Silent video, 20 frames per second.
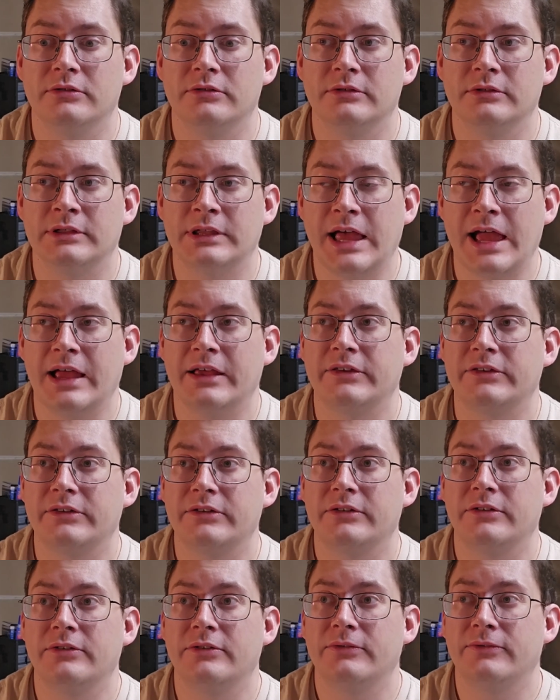last
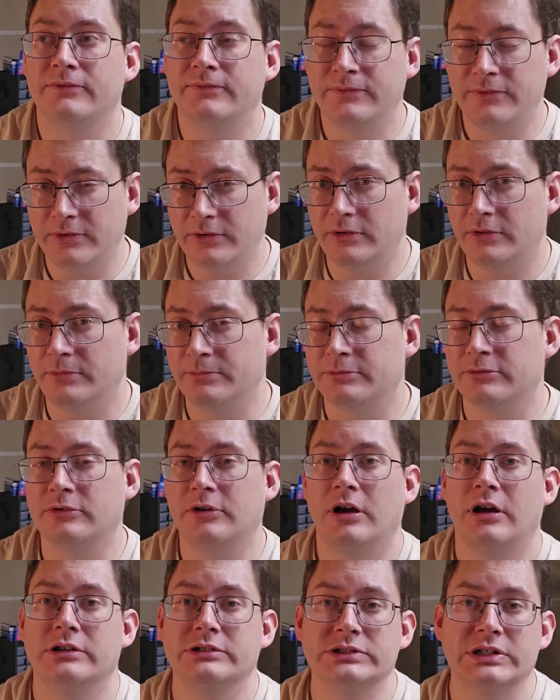full
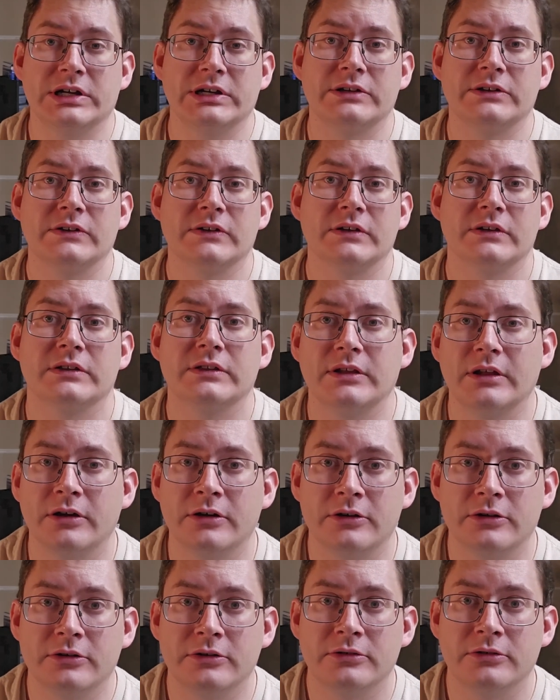project
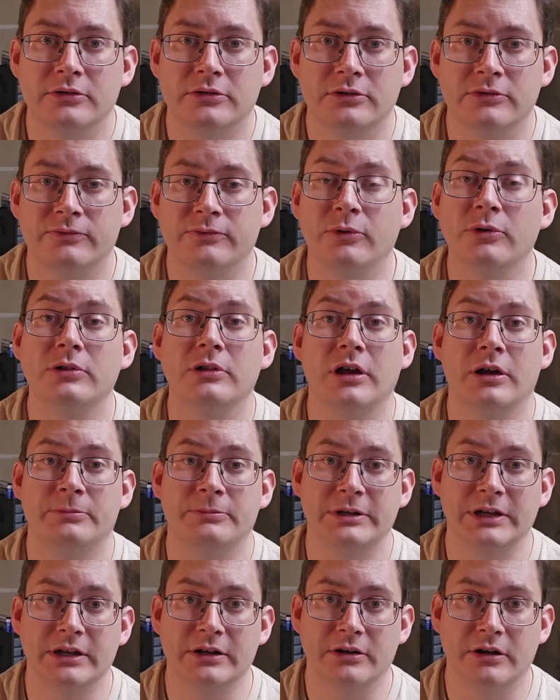or full
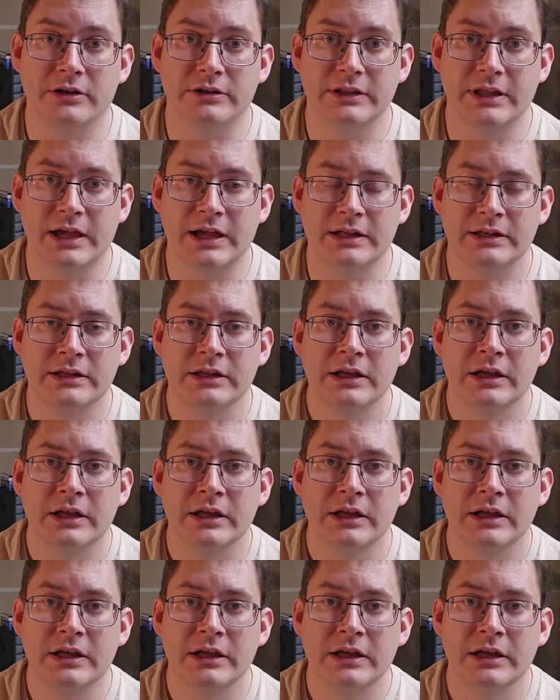update on that.